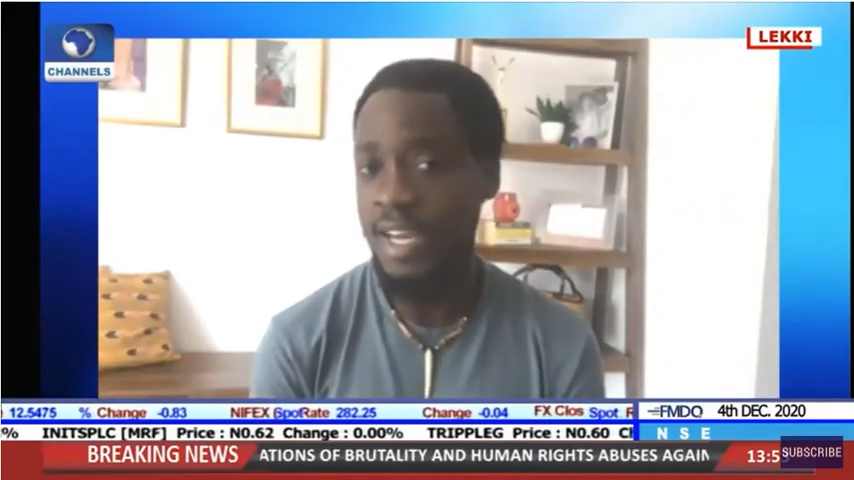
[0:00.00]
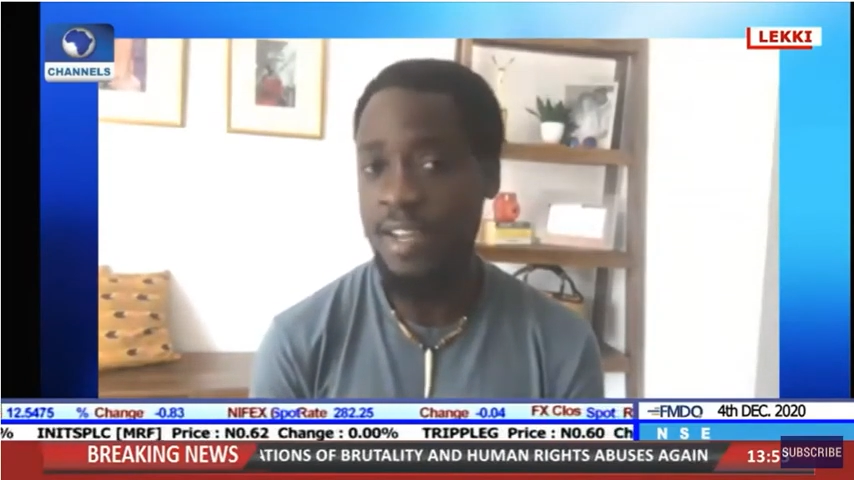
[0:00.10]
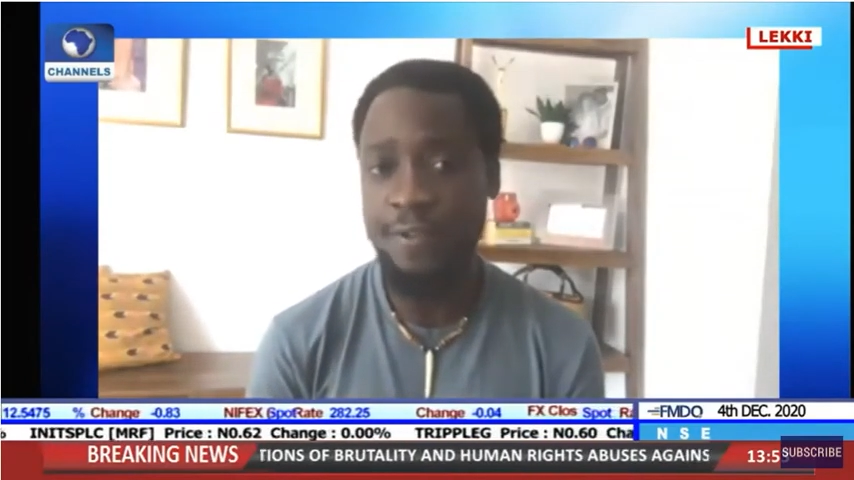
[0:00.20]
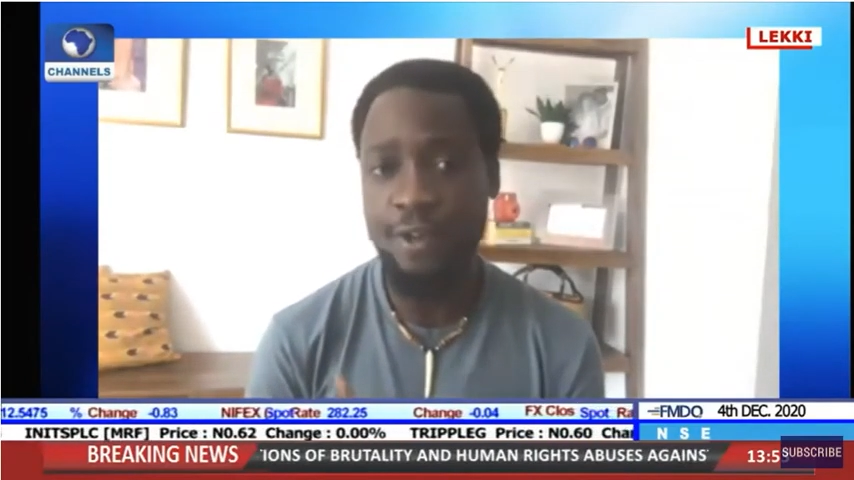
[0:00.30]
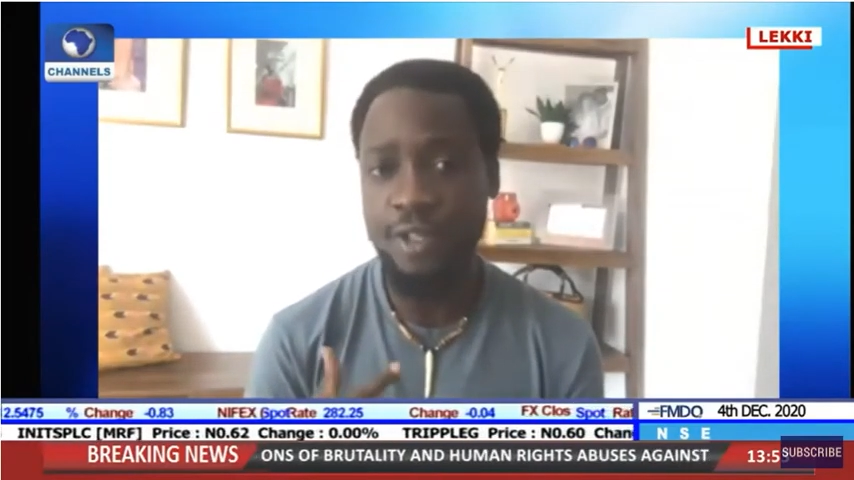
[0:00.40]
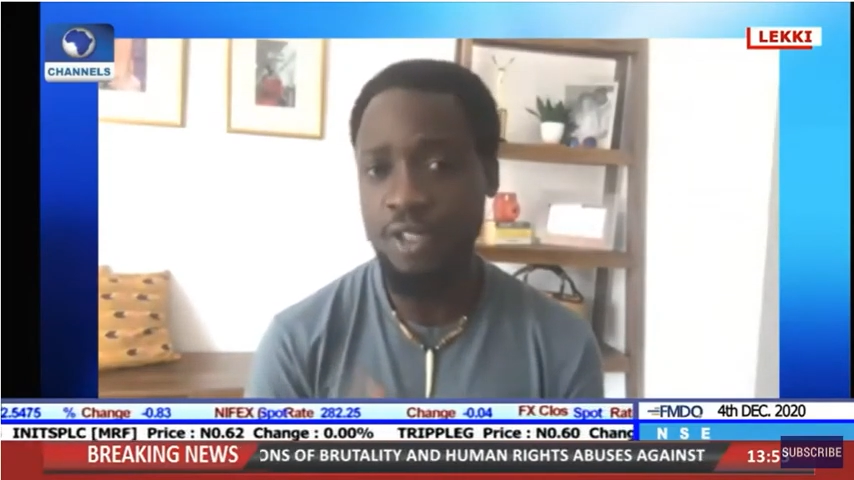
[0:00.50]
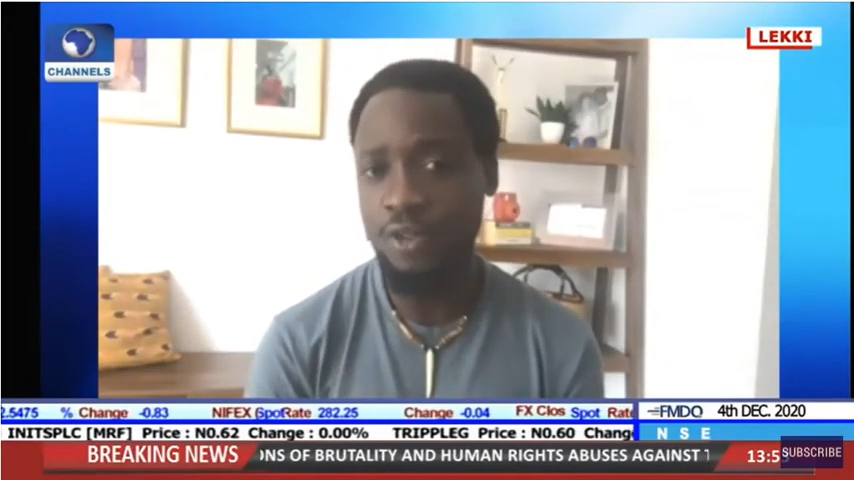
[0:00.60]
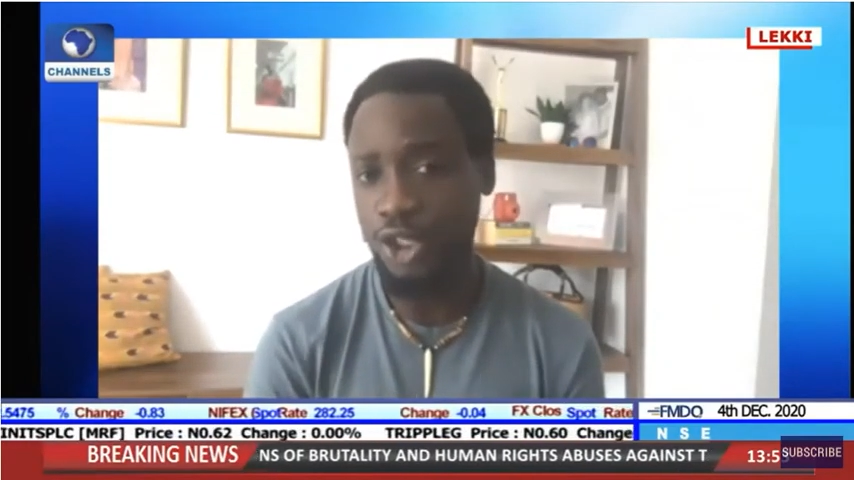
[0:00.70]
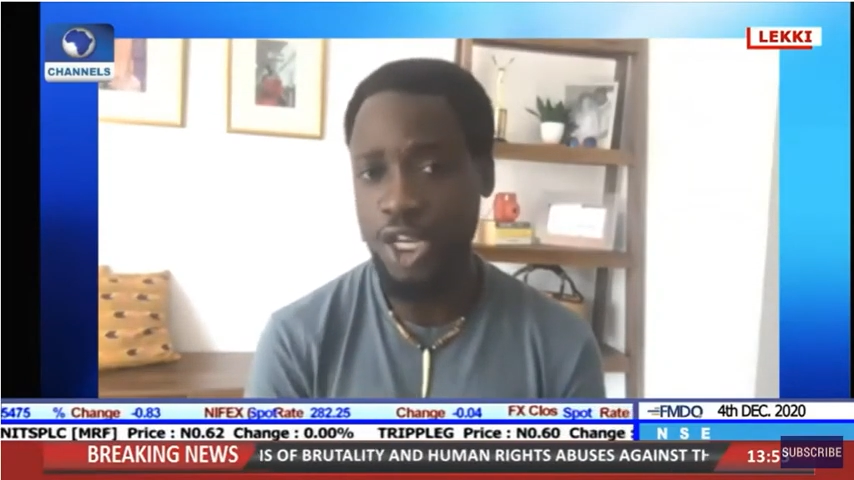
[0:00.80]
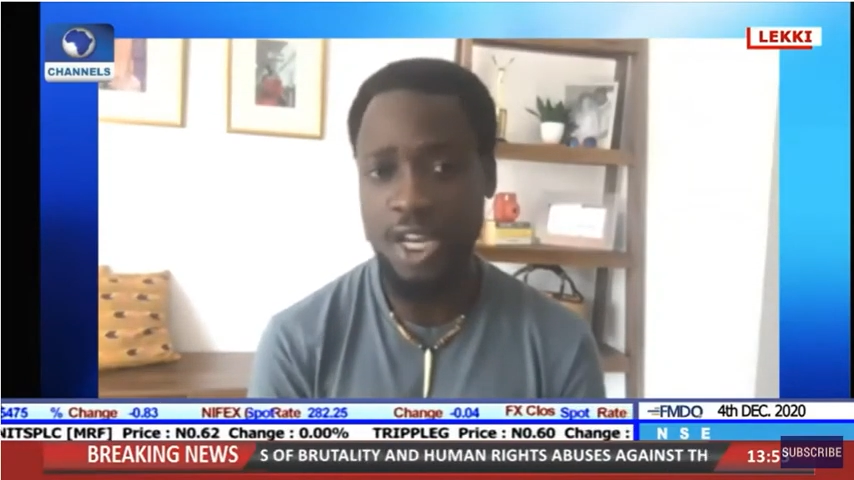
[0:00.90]
And if
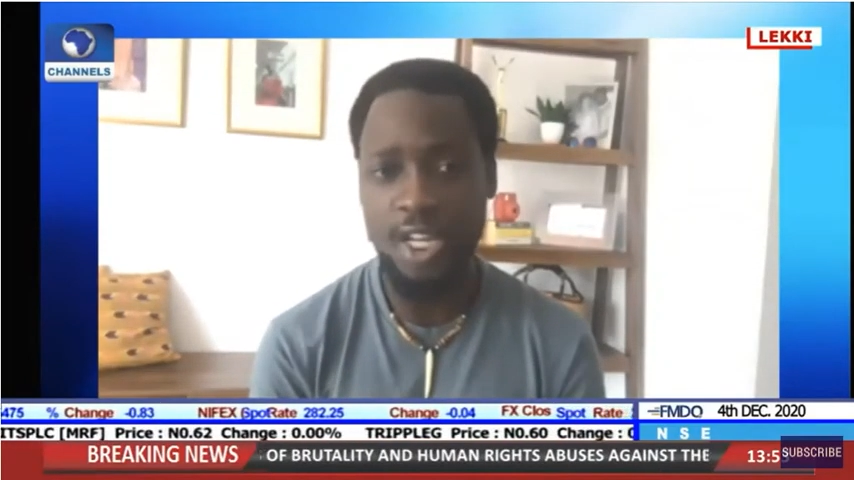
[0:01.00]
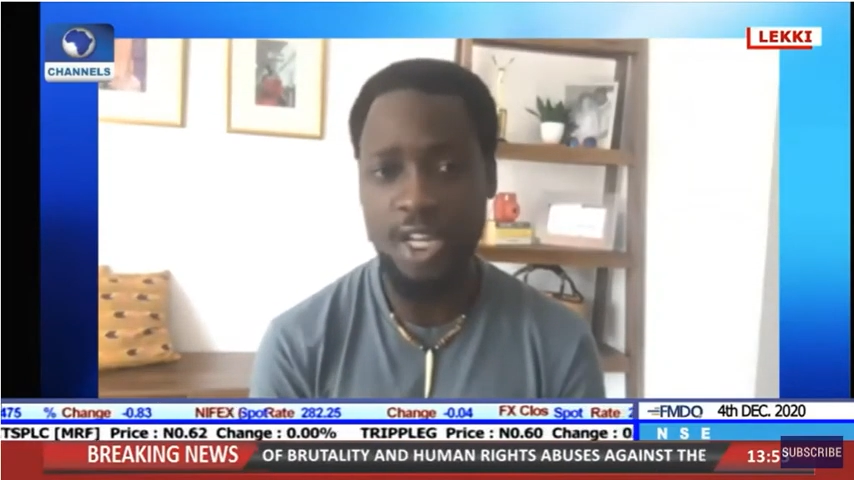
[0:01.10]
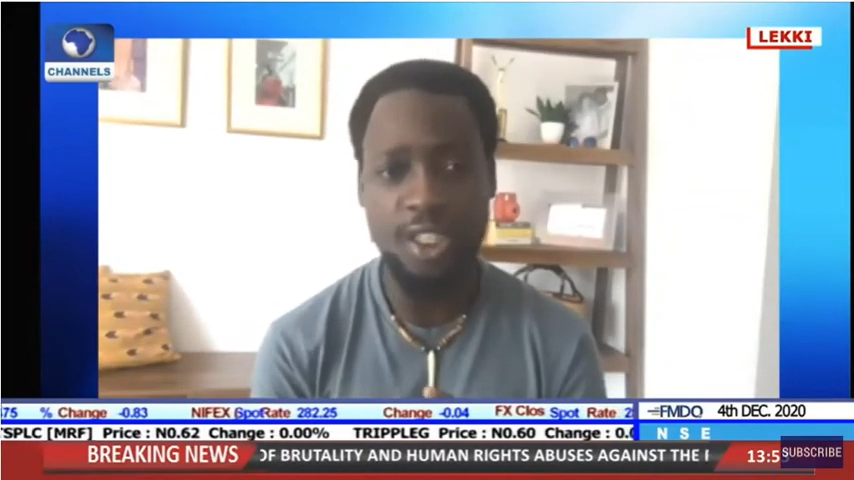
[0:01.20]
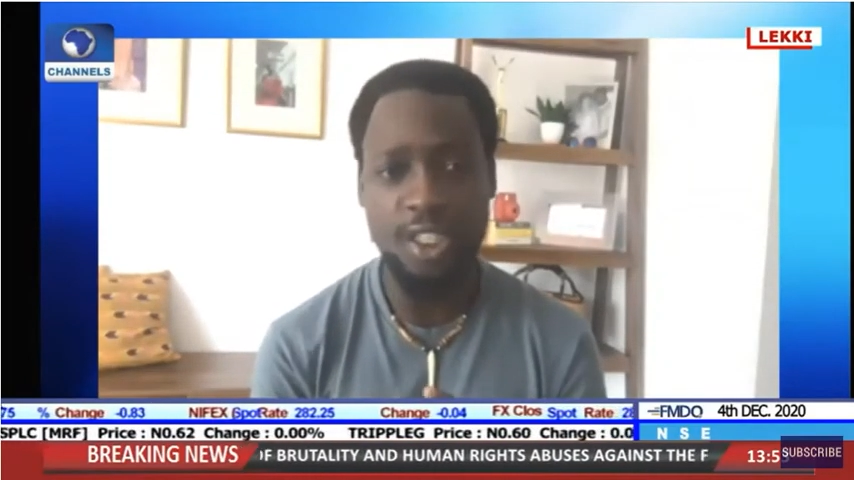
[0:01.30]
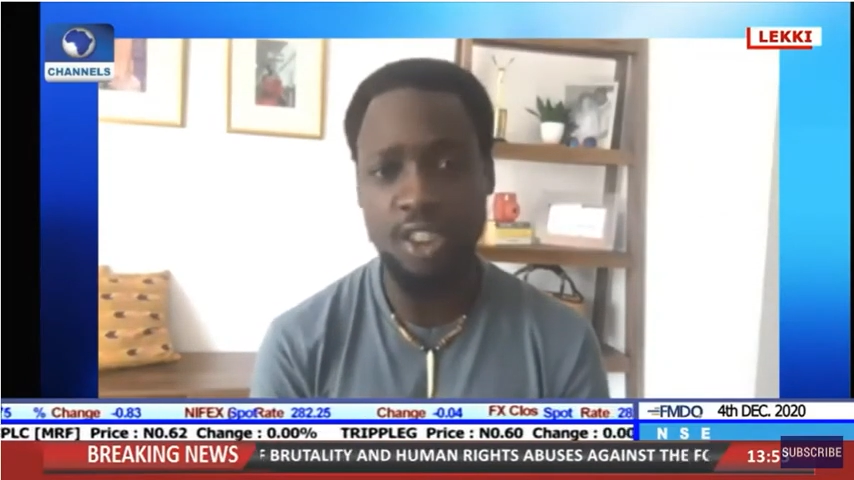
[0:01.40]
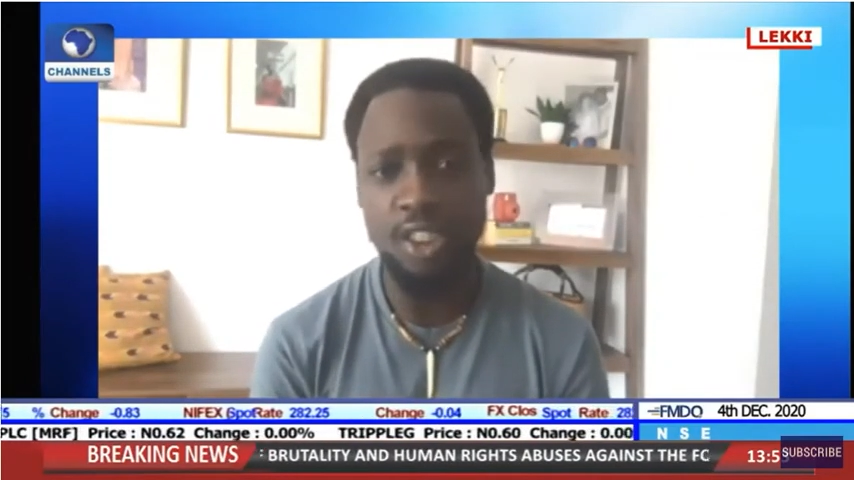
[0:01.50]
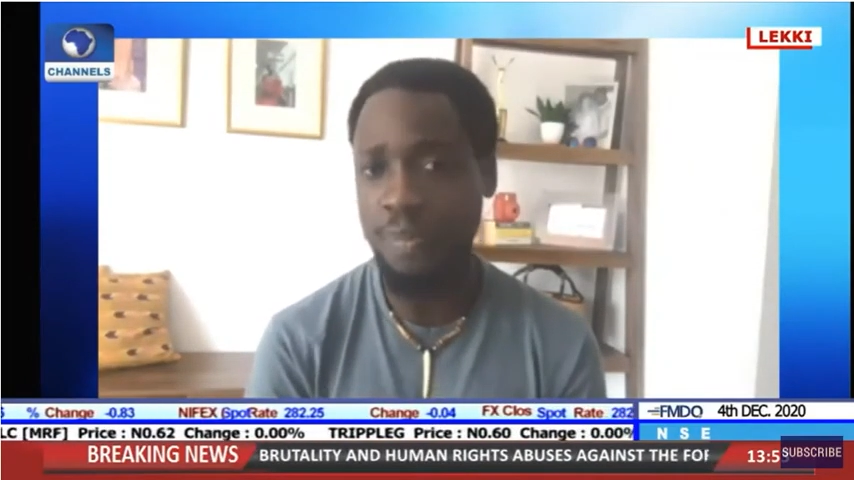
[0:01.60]
you need to change